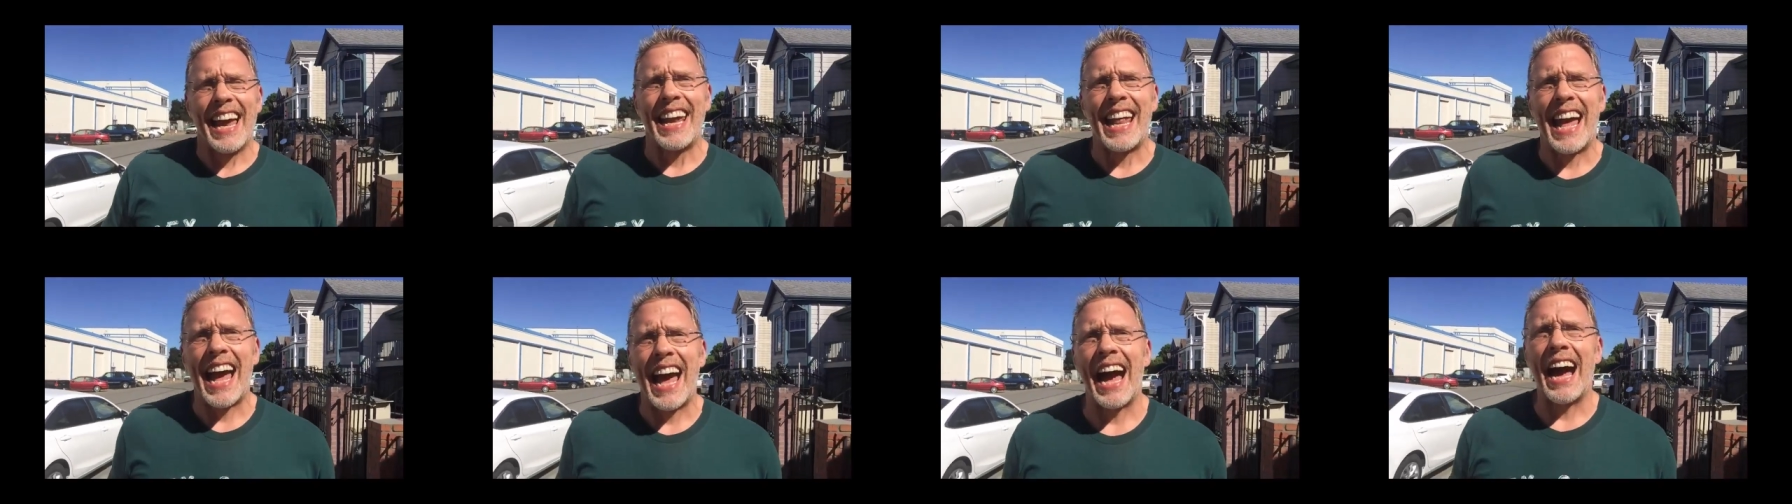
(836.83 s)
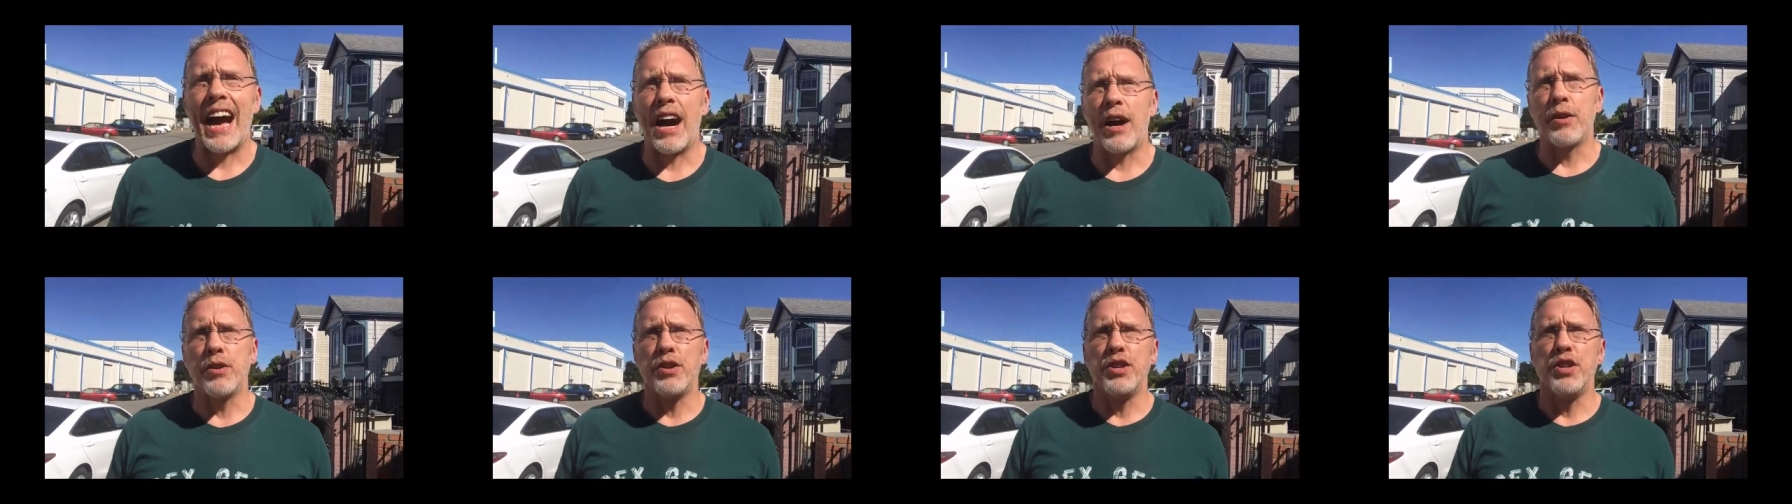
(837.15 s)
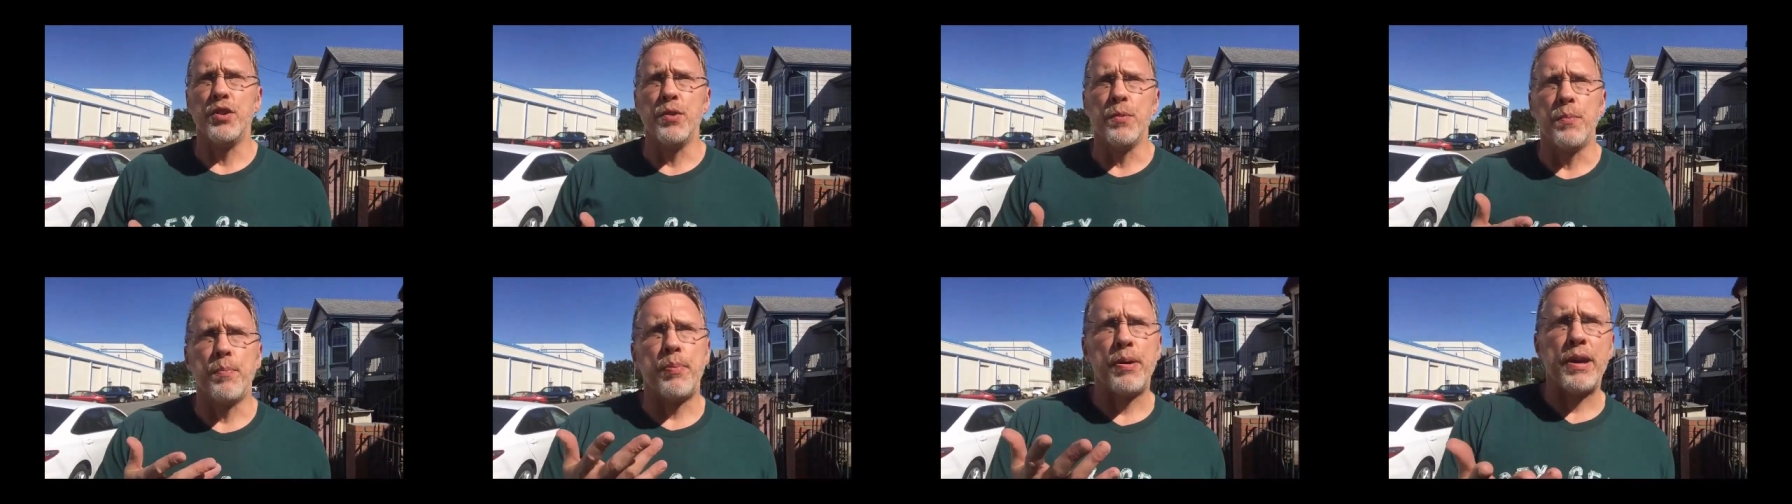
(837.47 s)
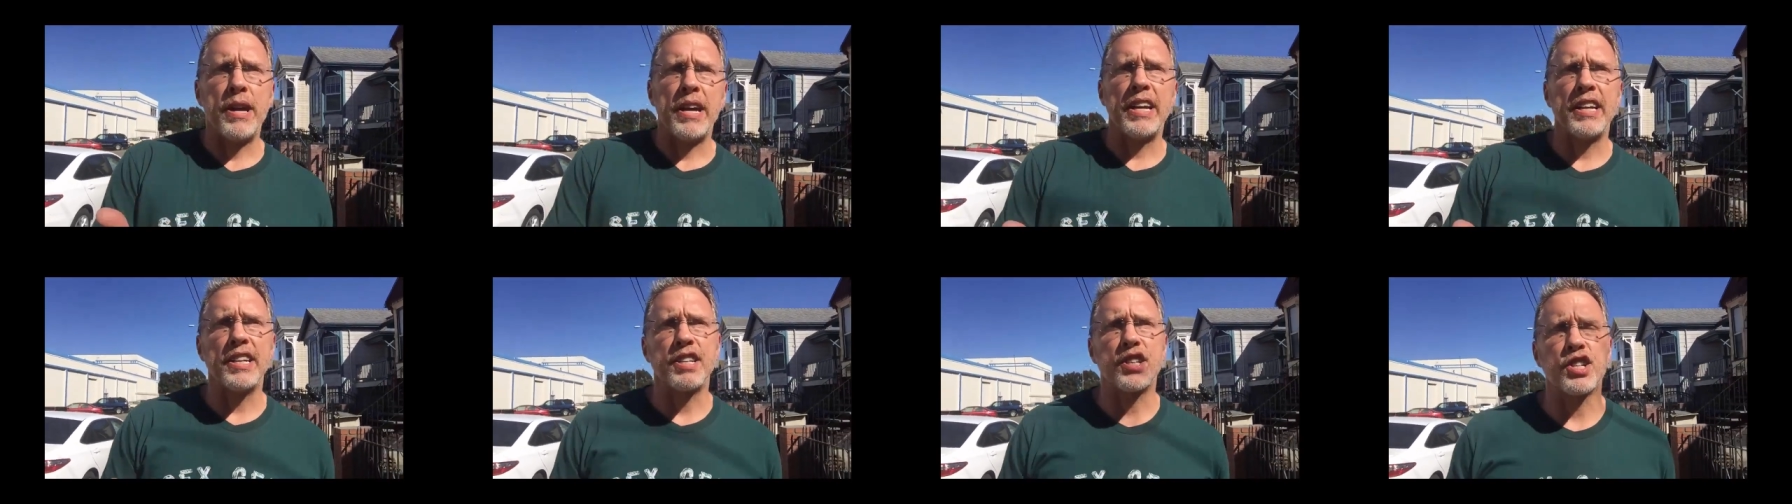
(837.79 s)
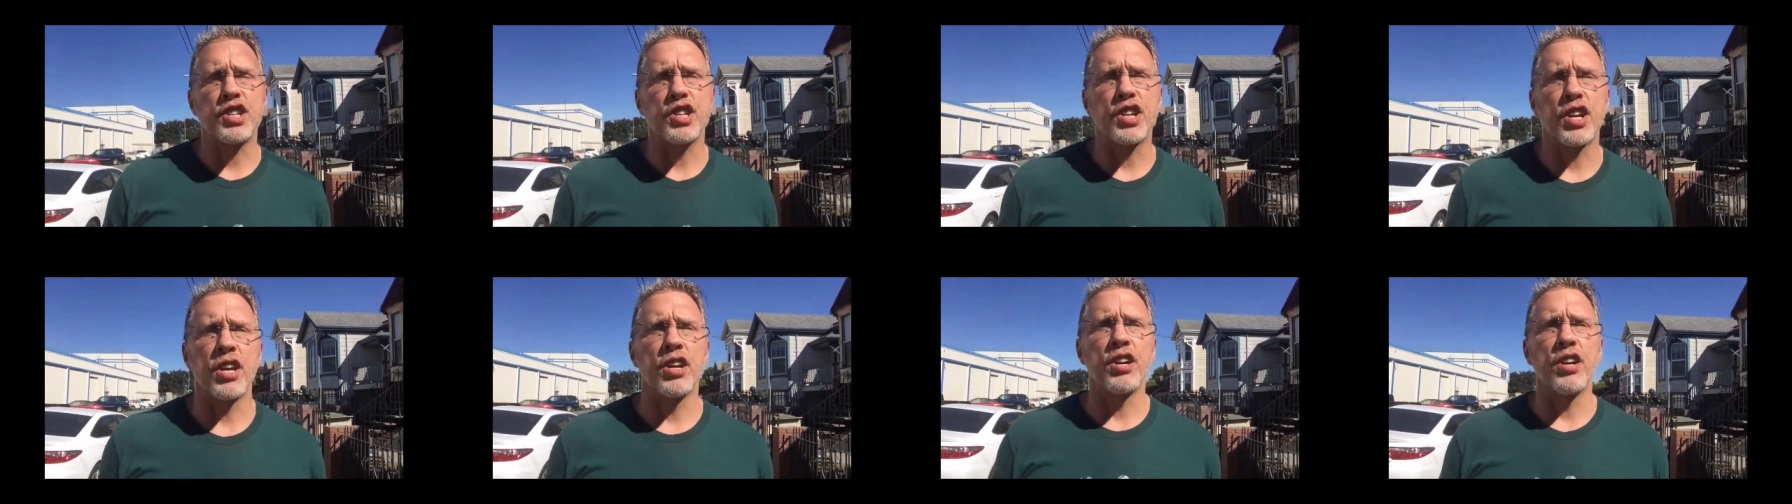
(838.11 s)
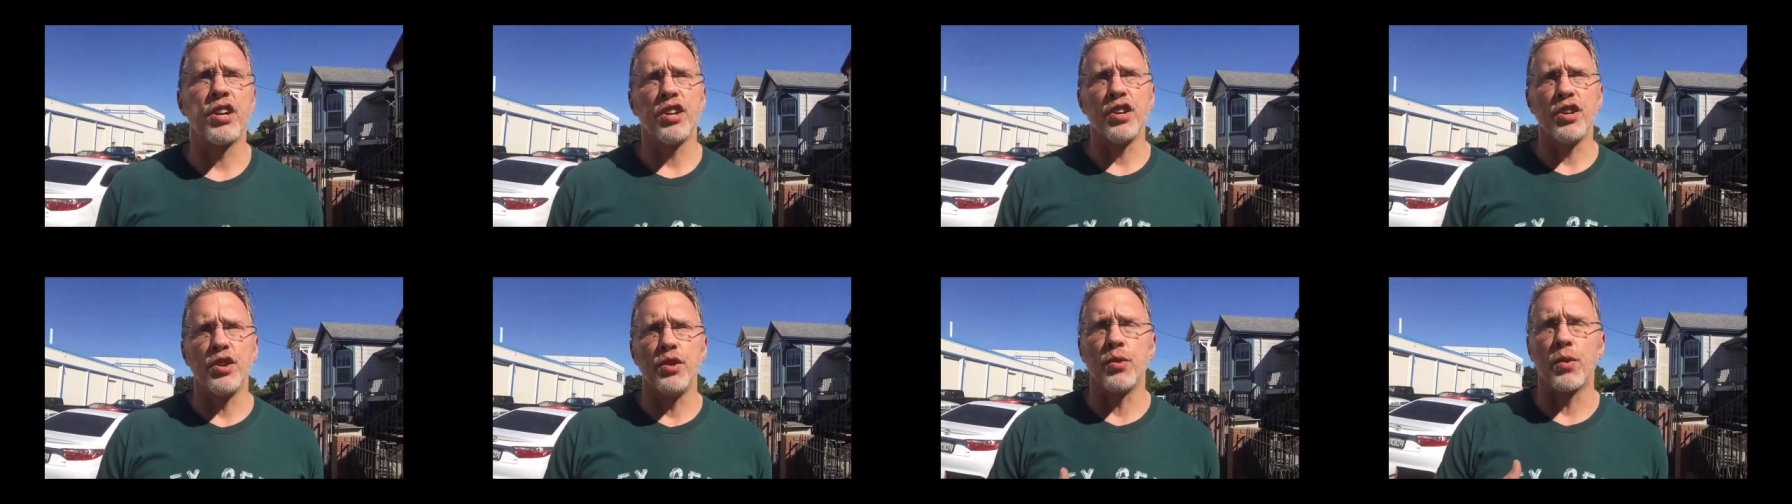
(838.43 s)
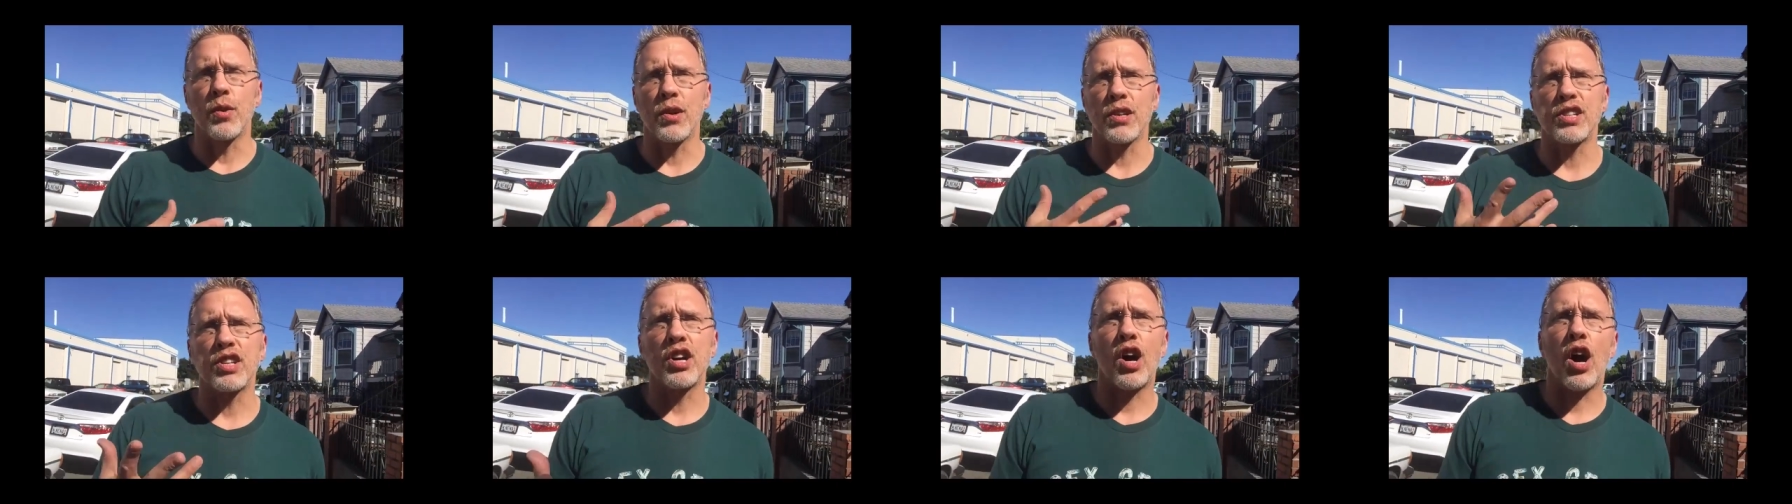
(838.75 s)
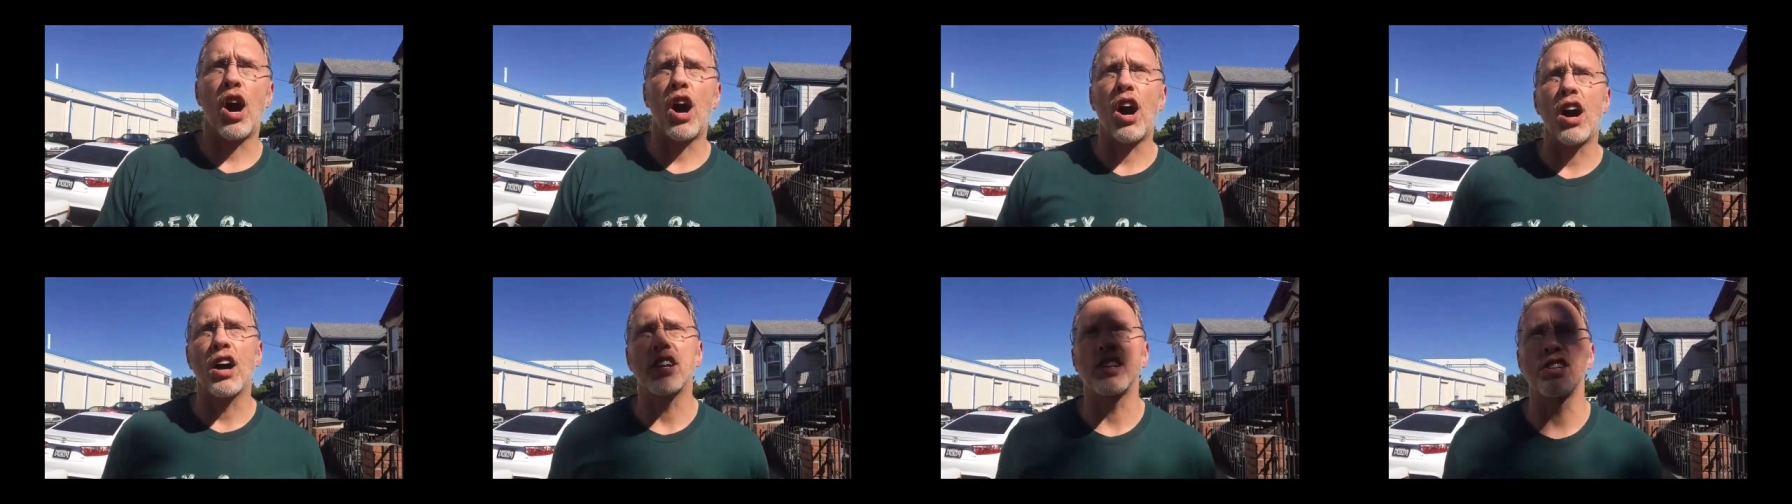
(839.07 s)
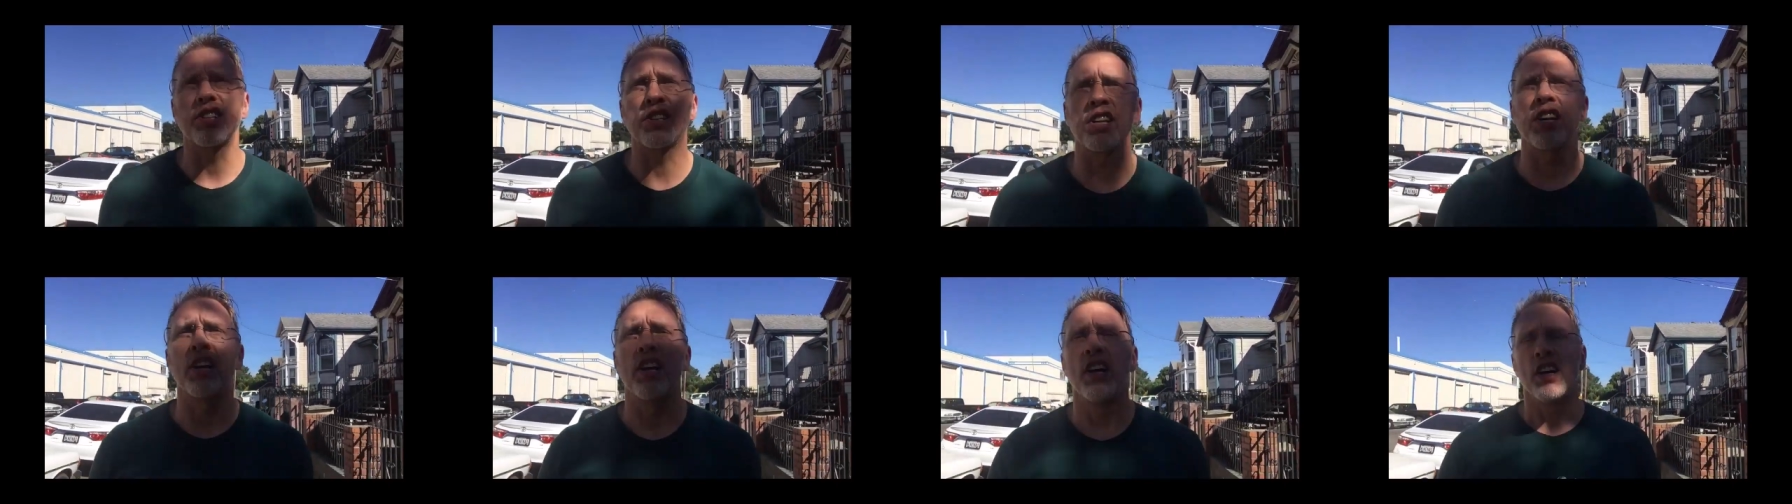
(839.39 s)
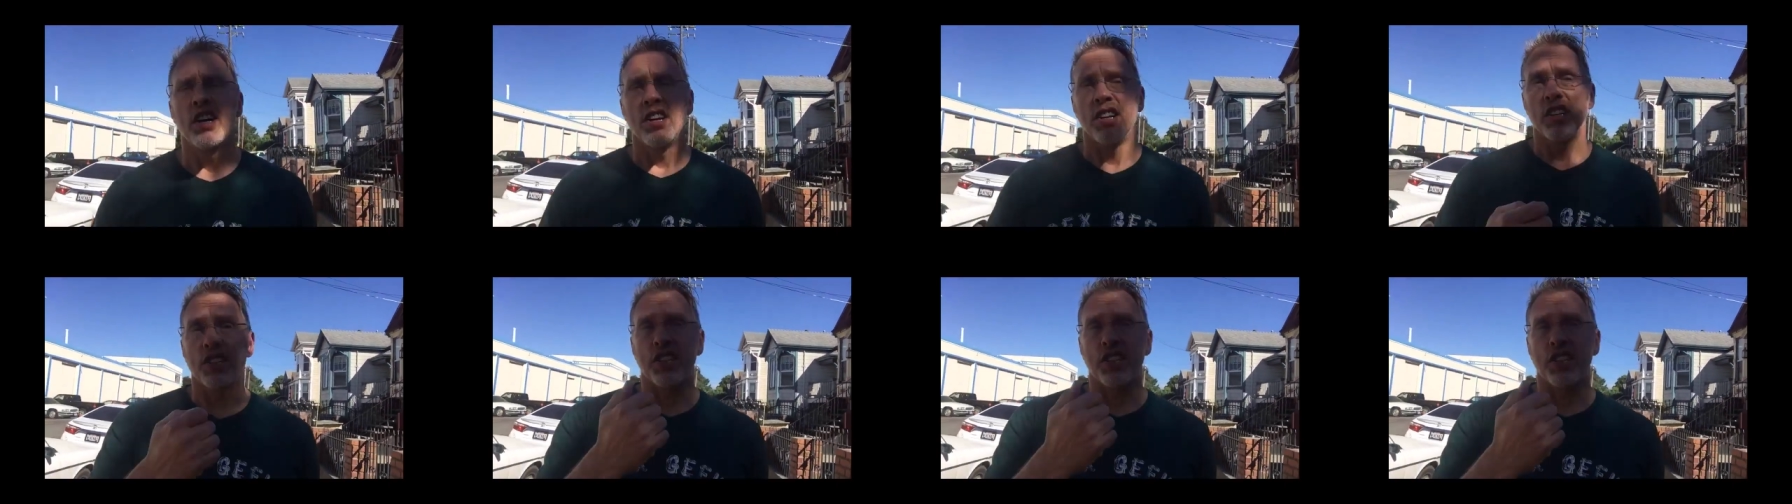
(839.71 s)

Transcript: at how you pitch your talks